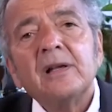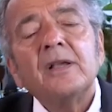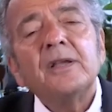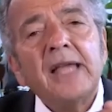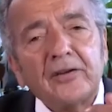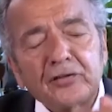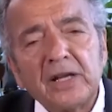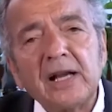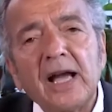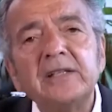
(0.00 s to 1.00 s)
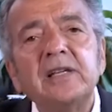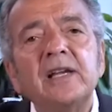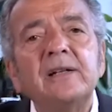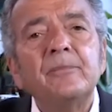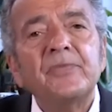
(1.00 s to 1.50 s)
Next thing I
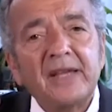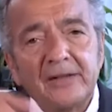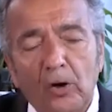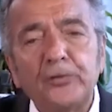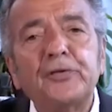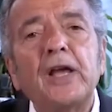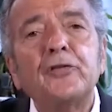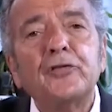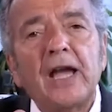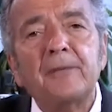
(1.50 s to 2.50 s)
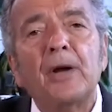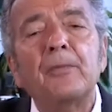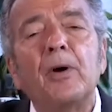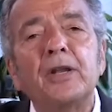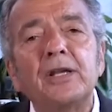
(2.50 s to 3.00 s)
did, in those days, I had my
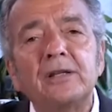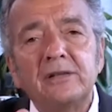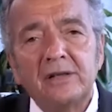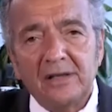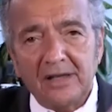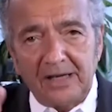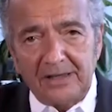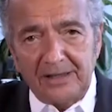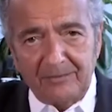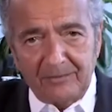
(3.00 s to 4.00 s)
money in